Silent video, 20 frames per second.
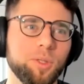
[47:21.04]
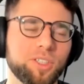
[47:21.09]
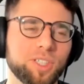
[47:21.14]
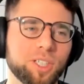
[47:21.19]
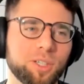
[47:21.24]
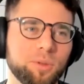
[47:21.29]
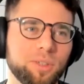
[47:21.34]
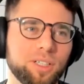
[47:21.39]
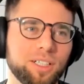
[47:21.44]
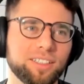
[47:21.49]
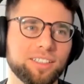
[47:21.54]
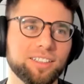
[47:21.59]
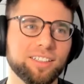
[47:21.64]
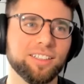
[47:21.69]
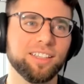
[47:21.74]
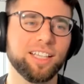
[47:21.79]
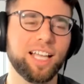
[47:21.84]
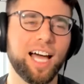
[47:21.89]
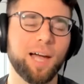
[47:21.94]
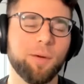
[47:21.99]
Blockbuster,
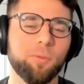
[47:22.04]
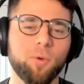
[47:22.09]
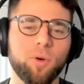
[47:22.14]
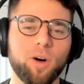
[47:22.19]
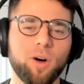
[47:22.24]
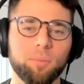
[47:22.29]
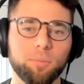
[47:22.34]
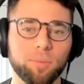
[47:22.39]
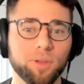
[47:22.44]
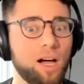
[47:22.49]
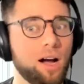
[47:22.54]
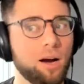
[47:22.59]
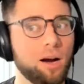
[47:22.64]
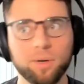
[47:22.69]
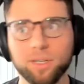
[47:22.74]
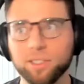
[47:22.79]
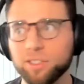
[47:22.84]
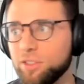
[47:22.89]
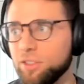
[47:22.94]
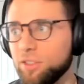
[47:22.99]
ones? Lime,
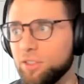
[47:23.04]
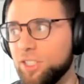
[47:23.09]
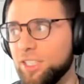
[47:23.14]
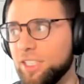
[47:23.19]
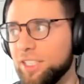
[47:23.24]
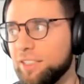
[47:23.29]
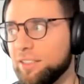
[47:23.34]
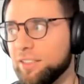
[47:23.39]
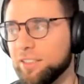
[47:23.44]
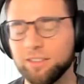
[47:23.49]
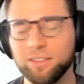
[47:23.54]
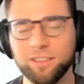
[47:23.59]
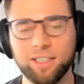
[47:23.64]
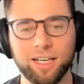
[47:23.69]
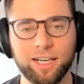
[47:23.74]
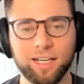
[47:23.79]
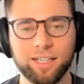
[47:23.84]
Blockbuster, Jesus, yeah,